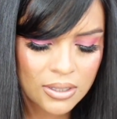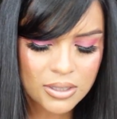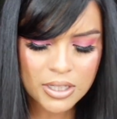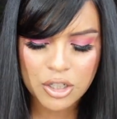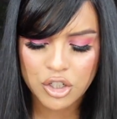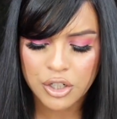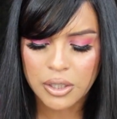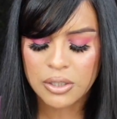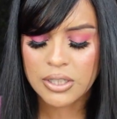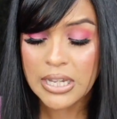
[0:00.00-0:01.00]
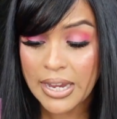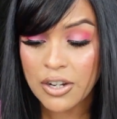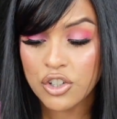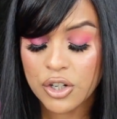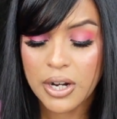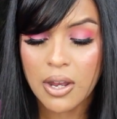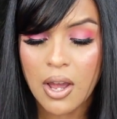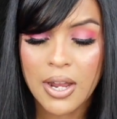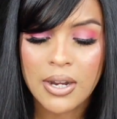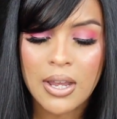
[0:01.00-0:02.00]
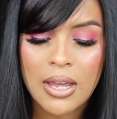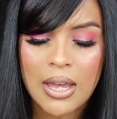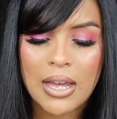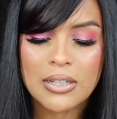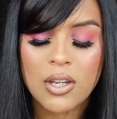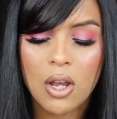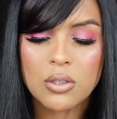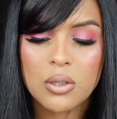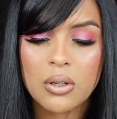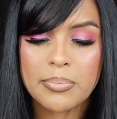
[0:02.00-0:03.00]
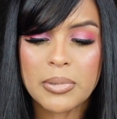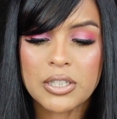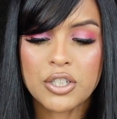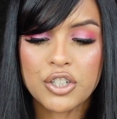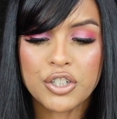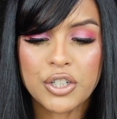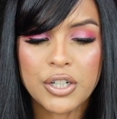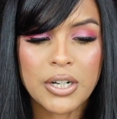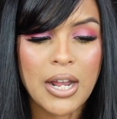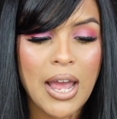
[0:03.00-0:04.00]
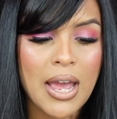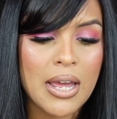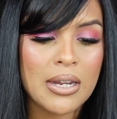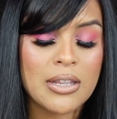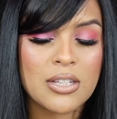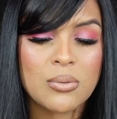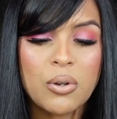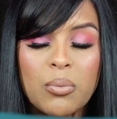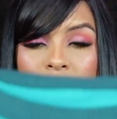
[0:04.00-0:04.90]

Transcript: t-shirt, second shirt I got. It's also a mustard shirt. And this one